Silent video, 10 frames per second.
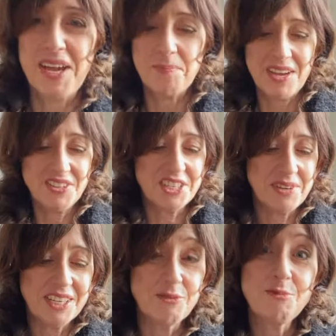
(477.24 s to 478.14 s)
iPad so I
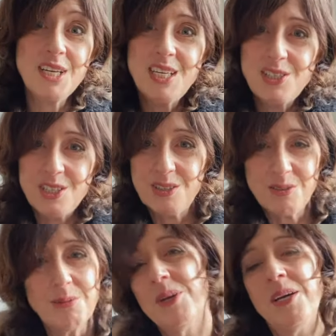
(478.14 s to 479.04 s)
can read
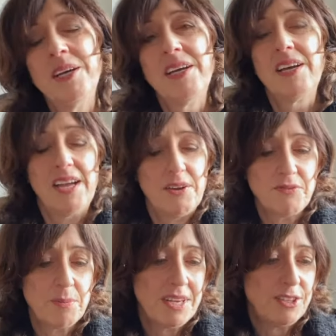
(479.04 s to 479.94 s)
you
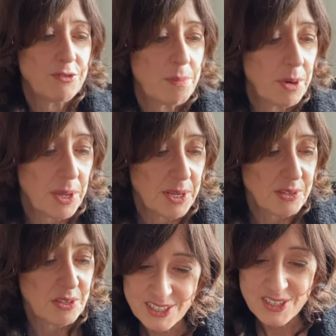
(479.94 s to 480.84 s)
from his reply.
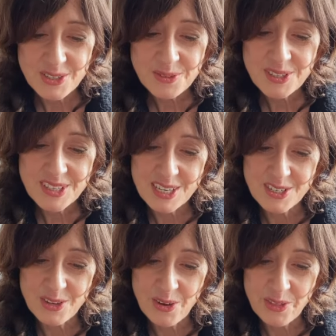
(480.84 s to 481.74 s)
So as soon as he
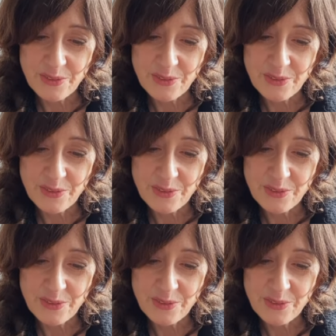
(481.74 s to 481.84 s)
saw the